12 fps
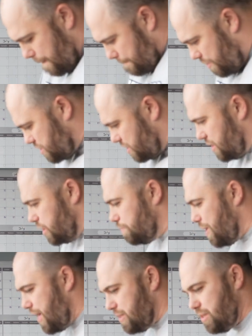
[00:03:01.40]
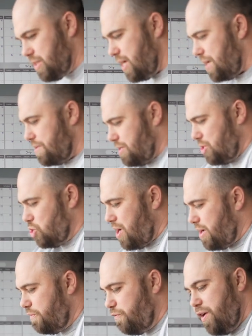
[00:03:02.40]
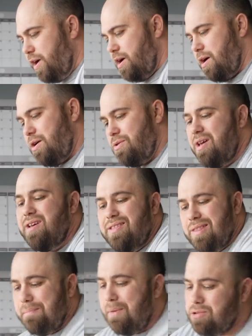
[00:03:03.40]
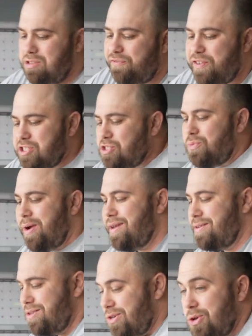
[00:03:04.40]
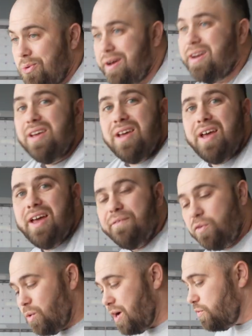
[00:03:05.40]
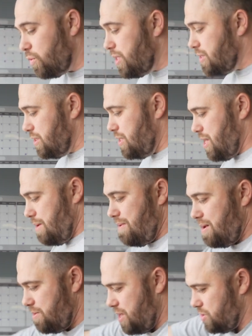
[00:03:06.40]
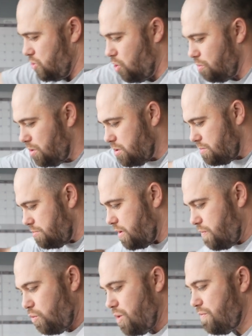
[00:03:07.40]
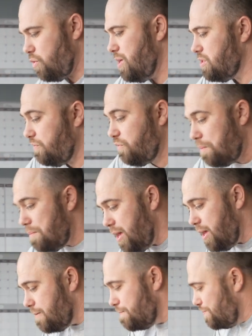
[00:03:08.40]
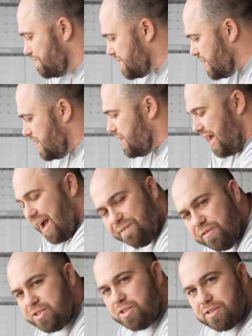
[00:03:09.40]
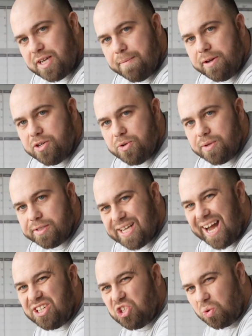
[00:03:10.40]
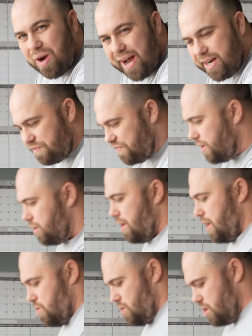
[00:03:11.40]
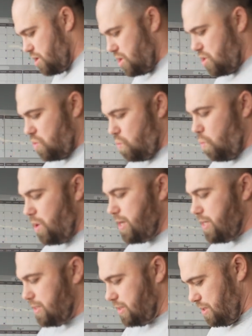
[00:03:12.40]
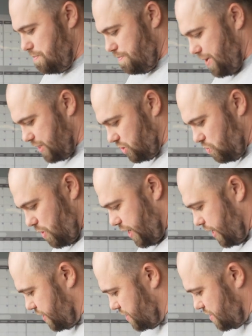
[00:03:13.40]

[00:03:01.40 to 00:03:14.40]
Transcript: putting these boxes together and trying to figure out the most efficient way to do it. For whatever reason, and maybe that's normal, but for whatever reason for me, every single time I do this, I try to figure out what is the best way